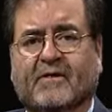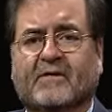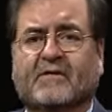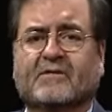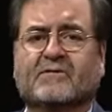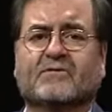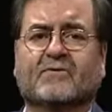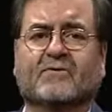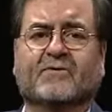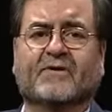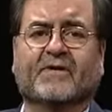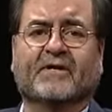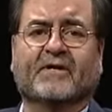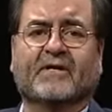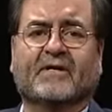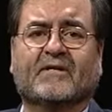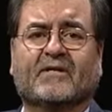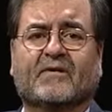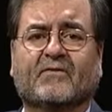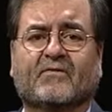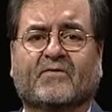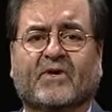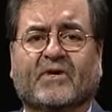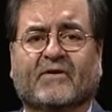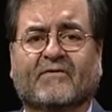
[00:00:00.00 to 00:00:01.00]
so that it
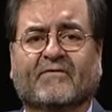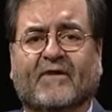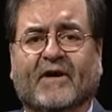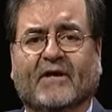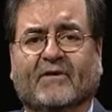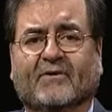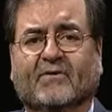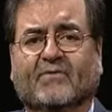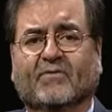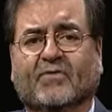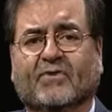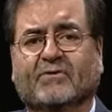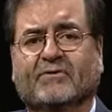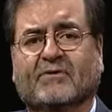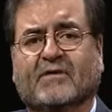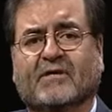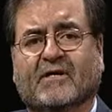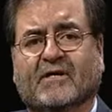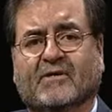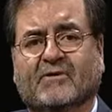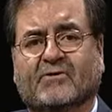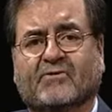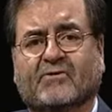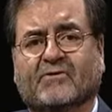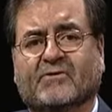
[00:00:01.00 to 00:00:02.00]
can be available to
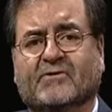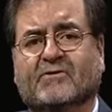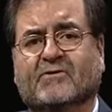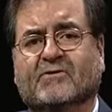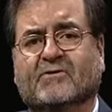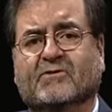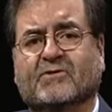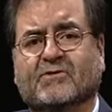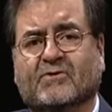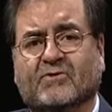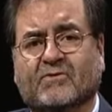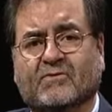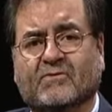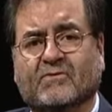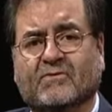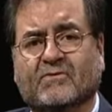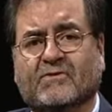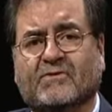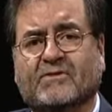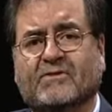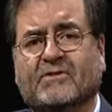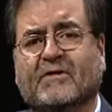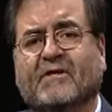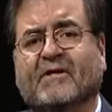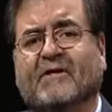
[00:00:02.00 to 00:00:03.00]
interested
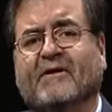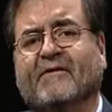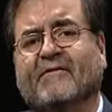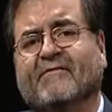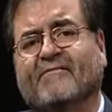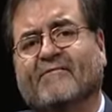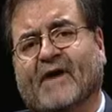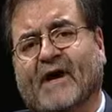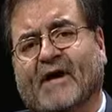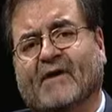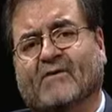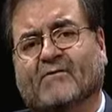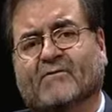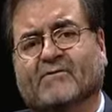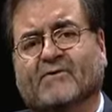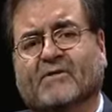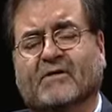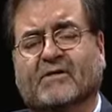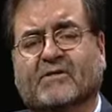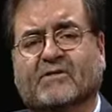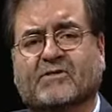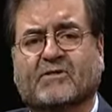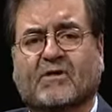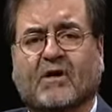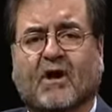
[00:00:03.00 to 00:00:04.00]
students, faculty,
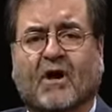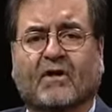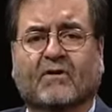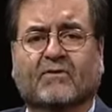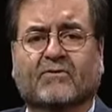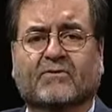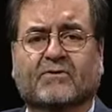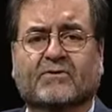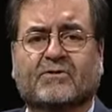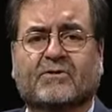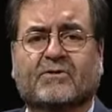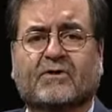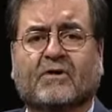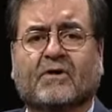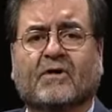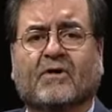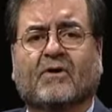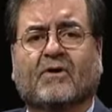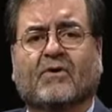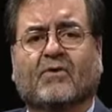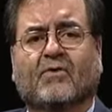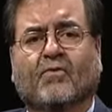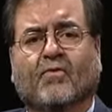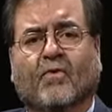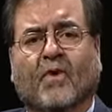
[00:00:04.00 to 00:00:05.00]
and scholars
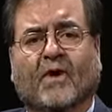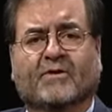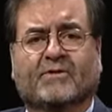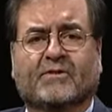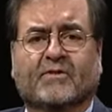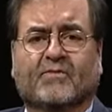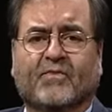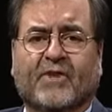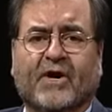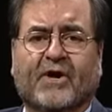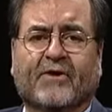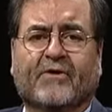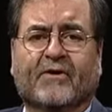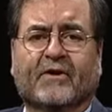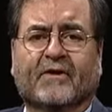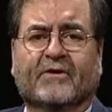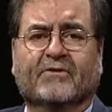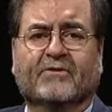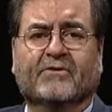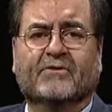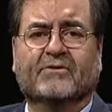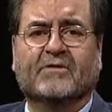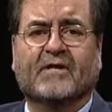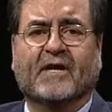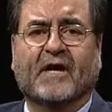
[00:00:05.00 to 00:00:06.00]
who want to better
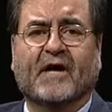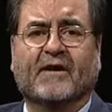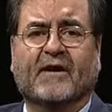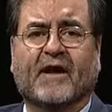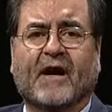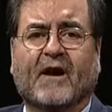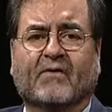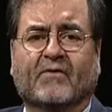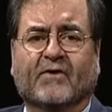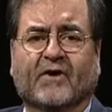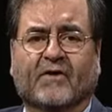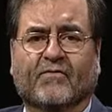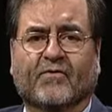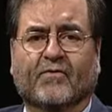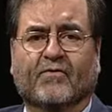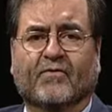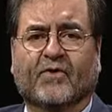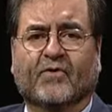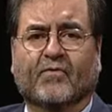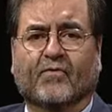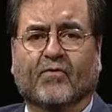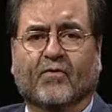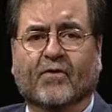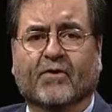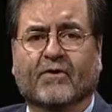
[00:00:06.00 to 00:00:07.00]
understand how
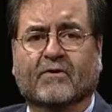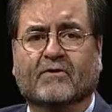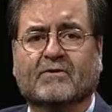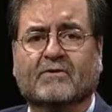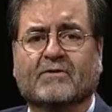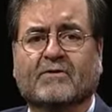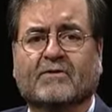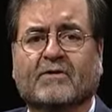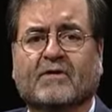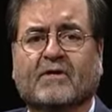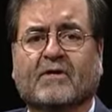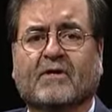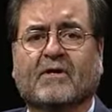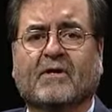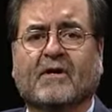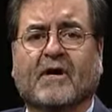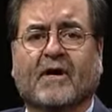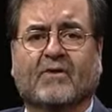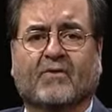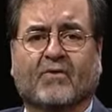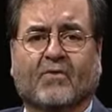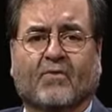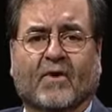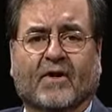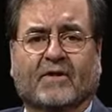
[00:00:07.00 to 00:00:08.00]
government works
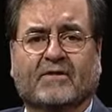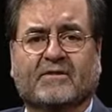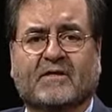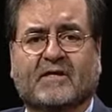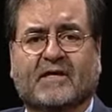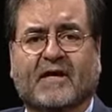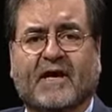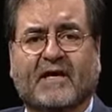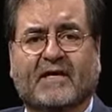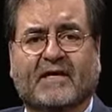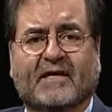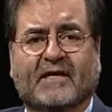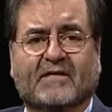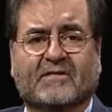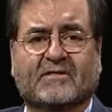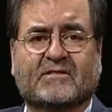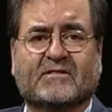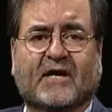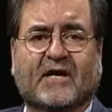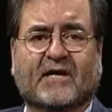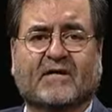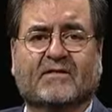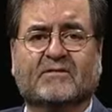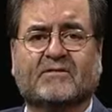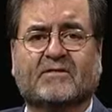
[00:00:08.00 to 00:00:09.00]
and who want to gain
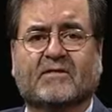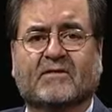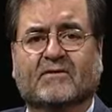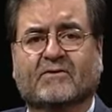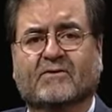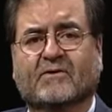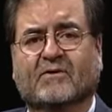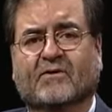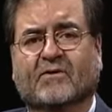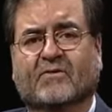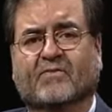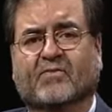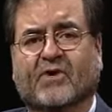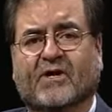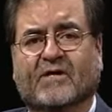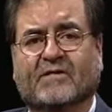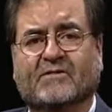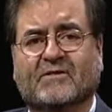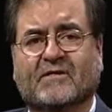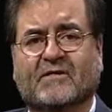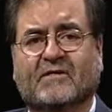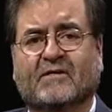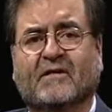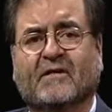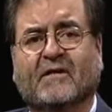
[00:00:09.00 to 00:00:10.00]
insights into the
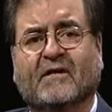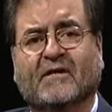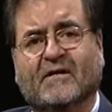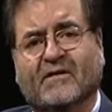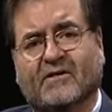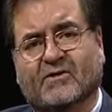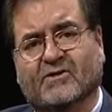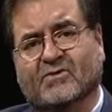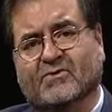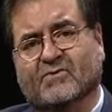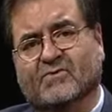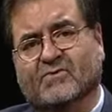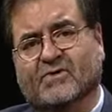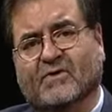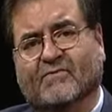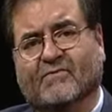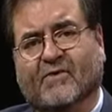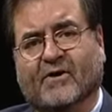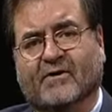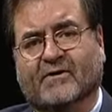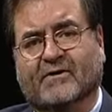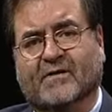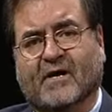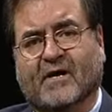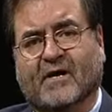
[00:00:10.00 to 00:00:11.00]
pressing issues of
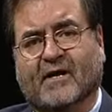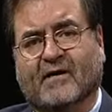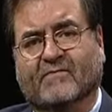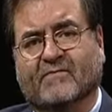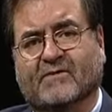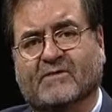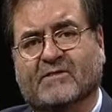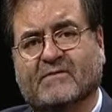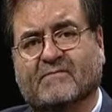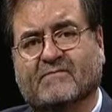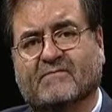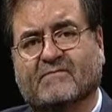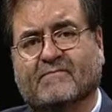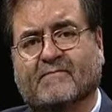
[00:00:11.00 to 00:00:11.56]
our times.